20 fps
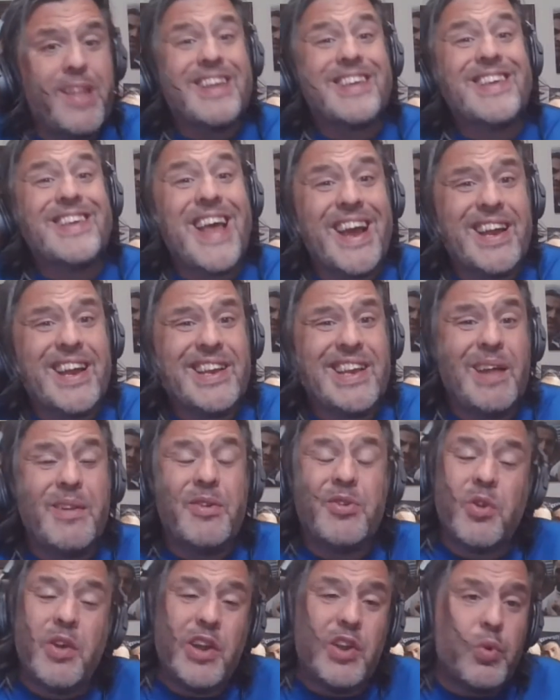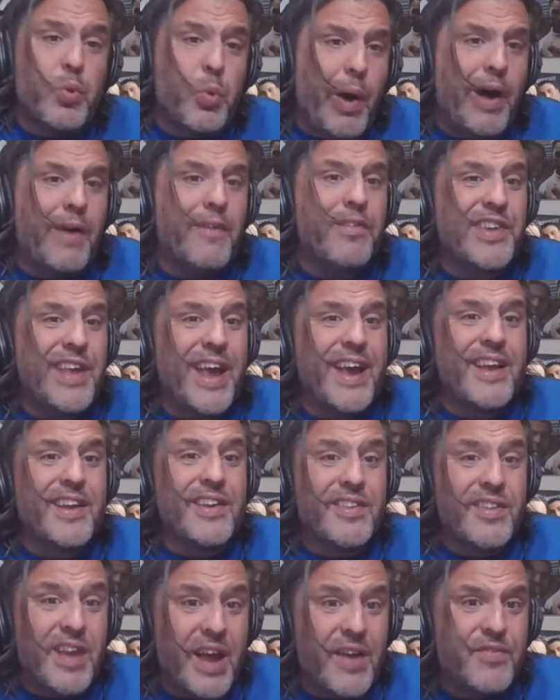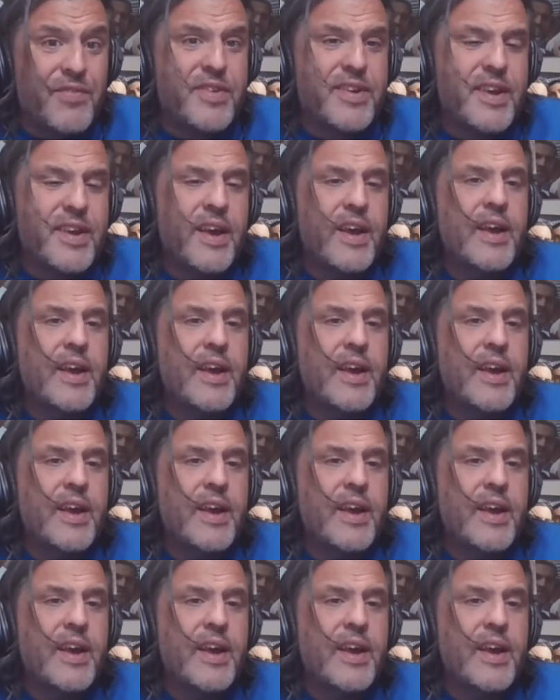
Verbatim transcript: the second time, there's only 12 seconds left.